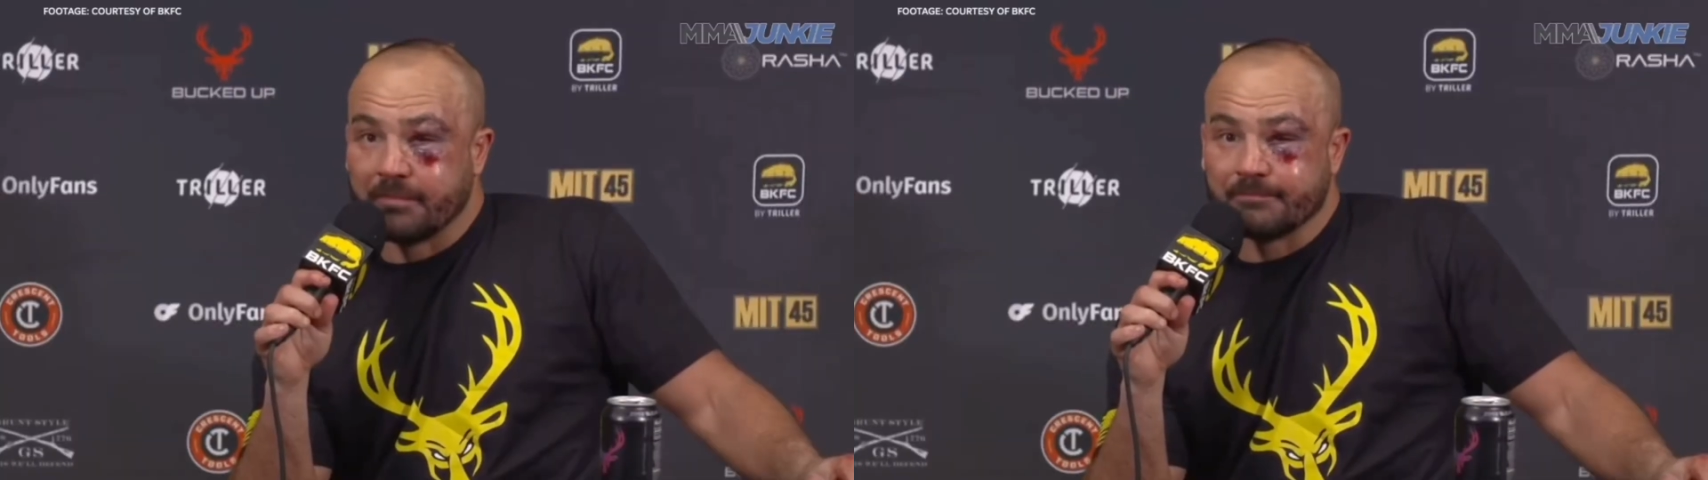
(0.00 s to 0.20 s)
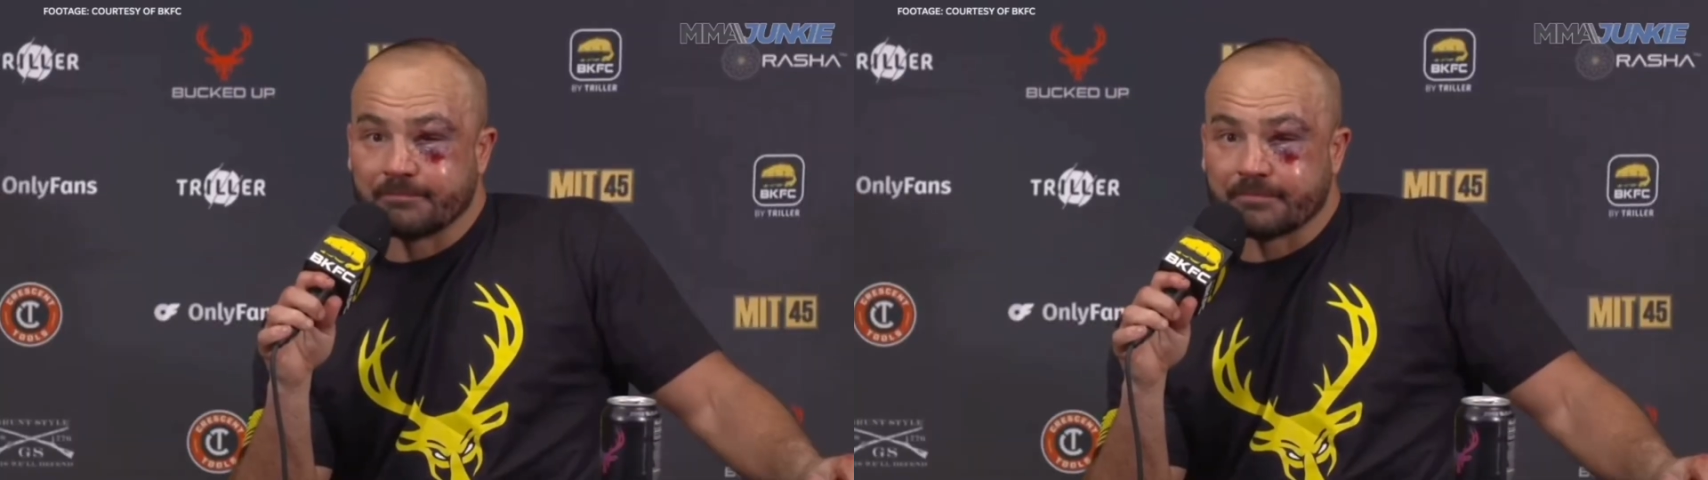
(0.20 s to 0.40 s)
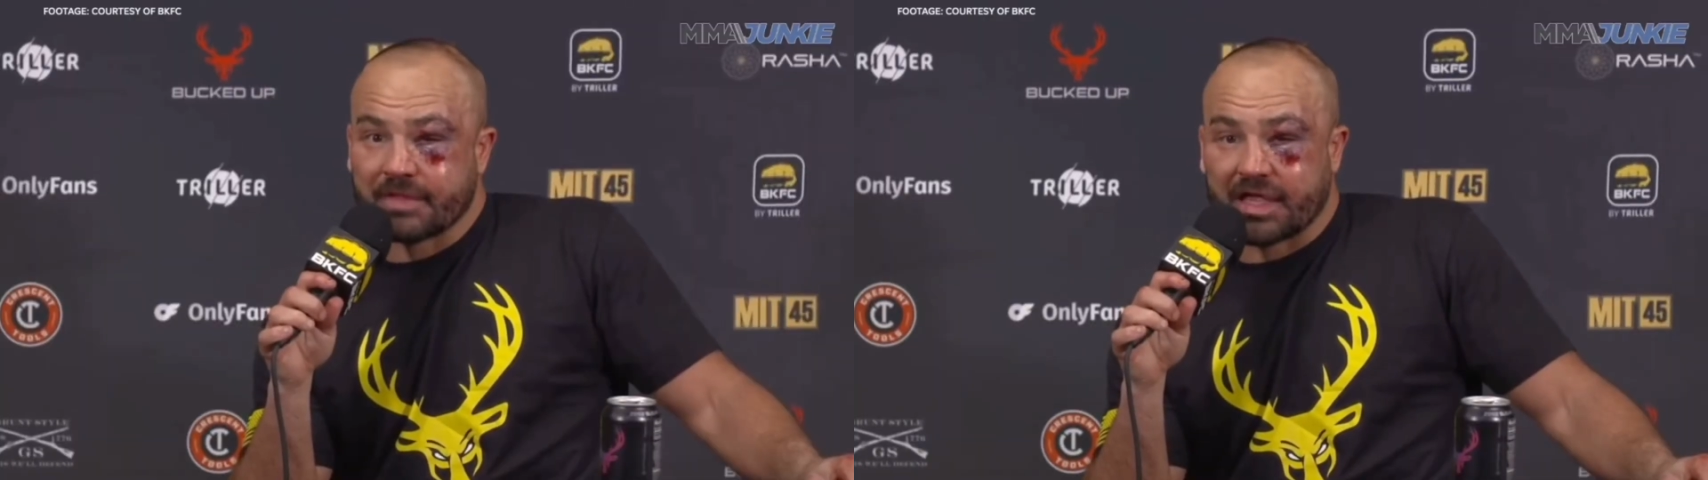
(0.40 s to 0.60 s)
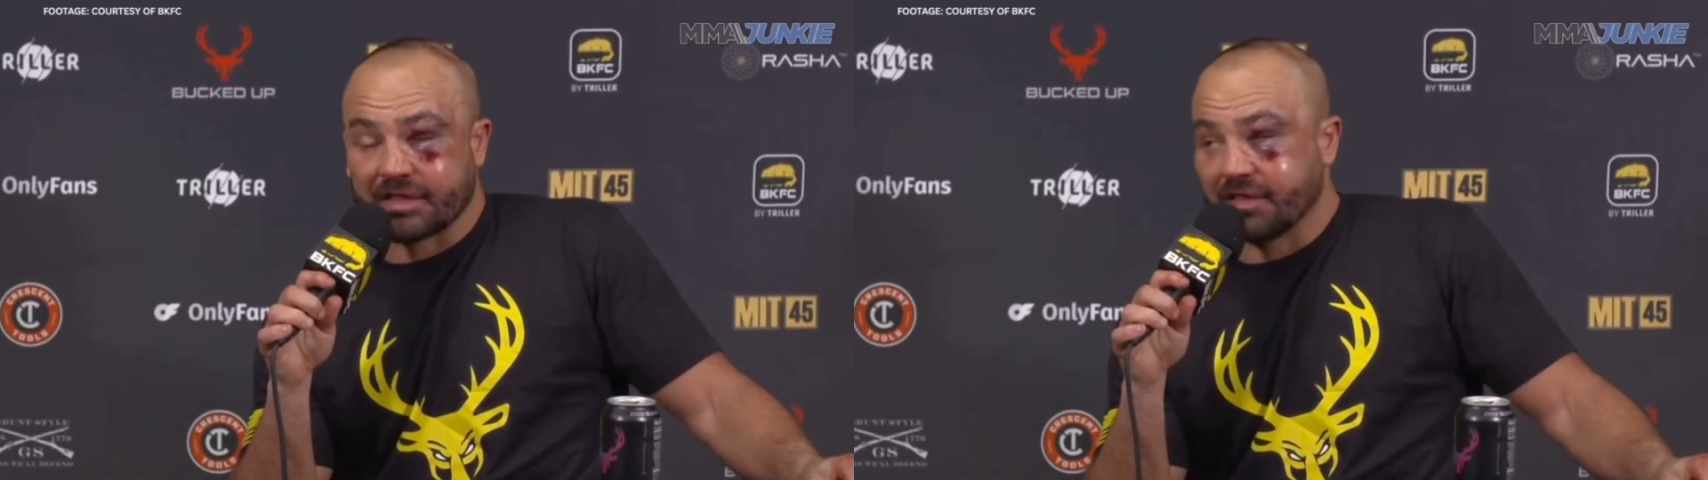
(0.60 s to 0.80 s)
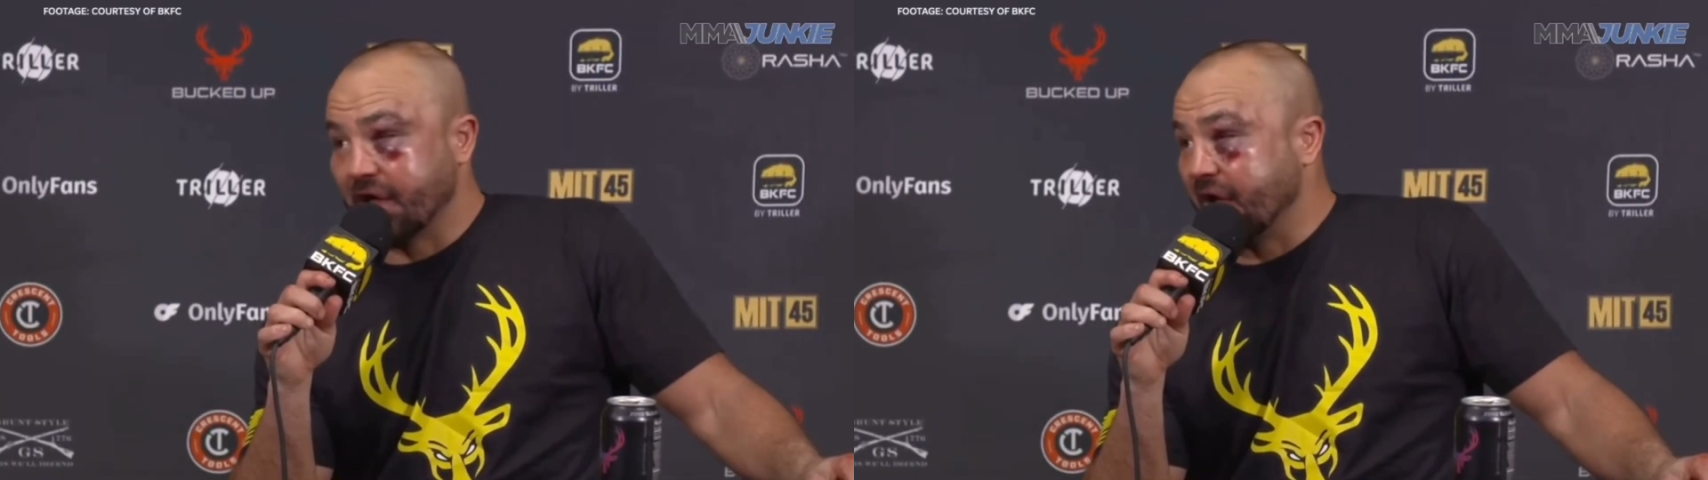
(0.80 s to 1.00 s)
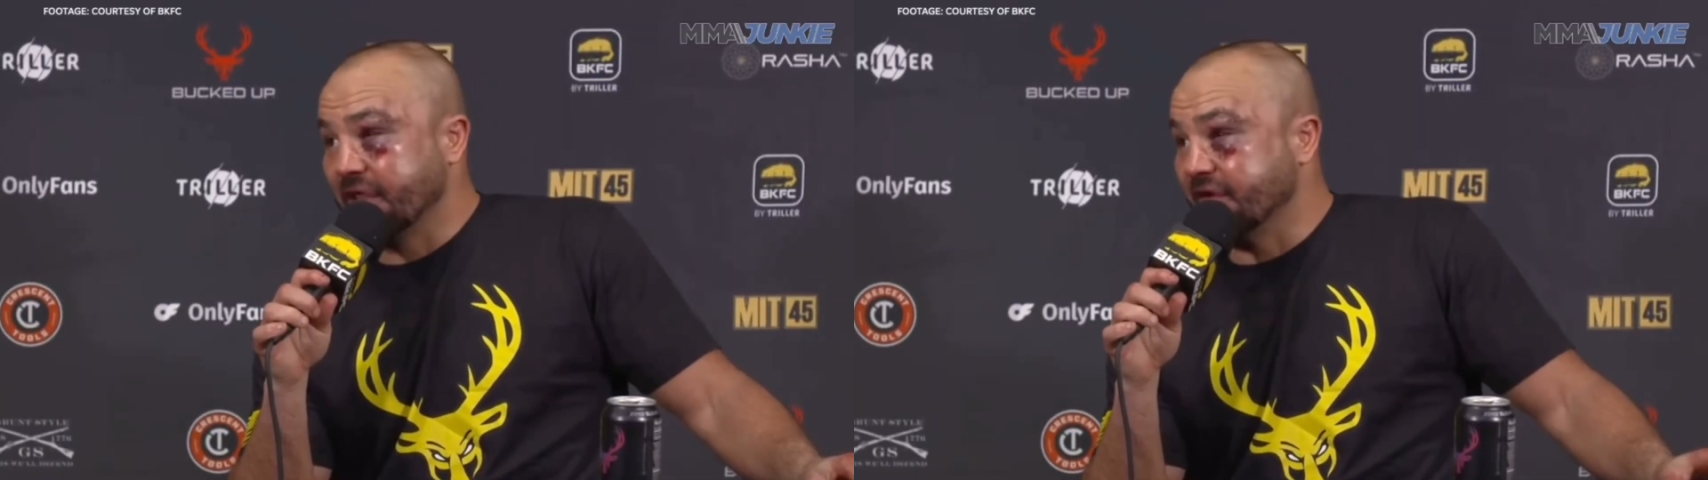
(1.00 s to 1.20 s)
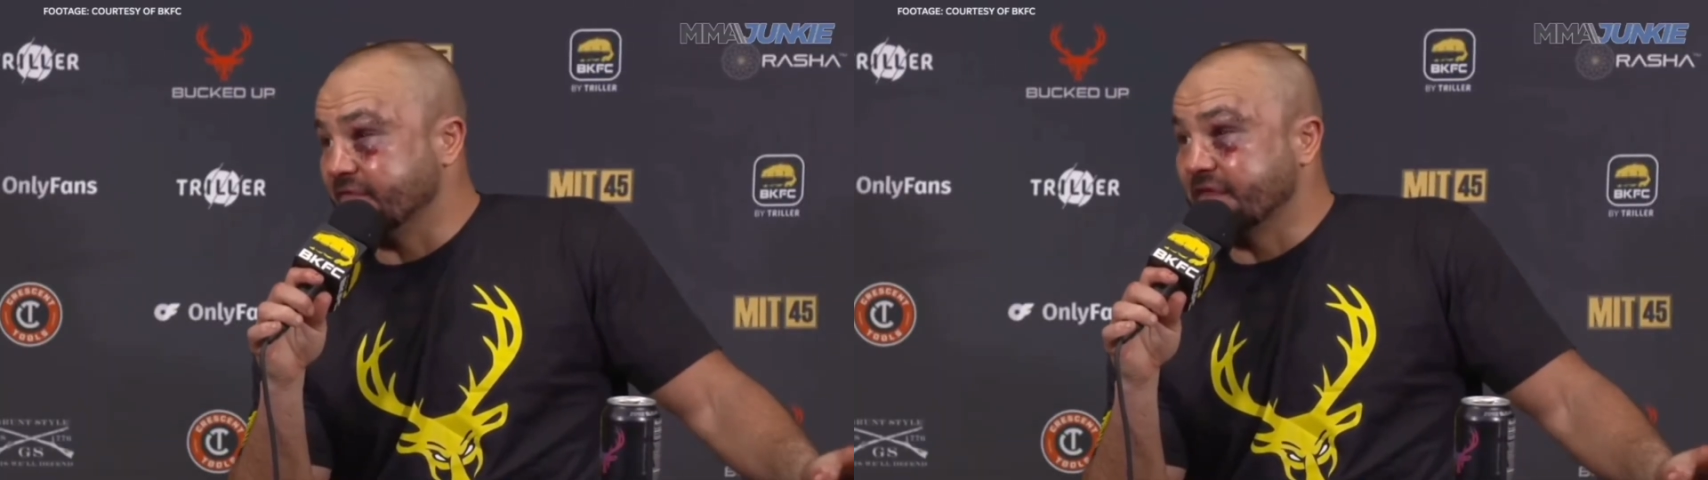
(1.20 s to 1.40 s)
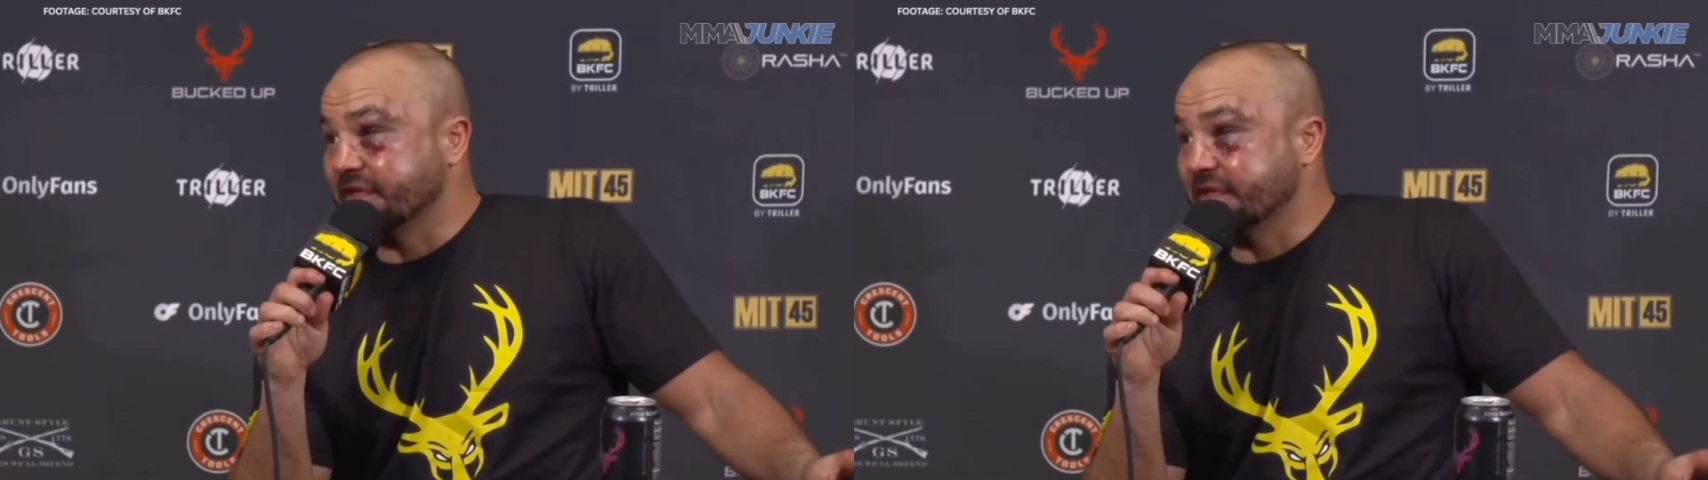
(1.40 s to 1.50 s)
conference, Eddie Alvarez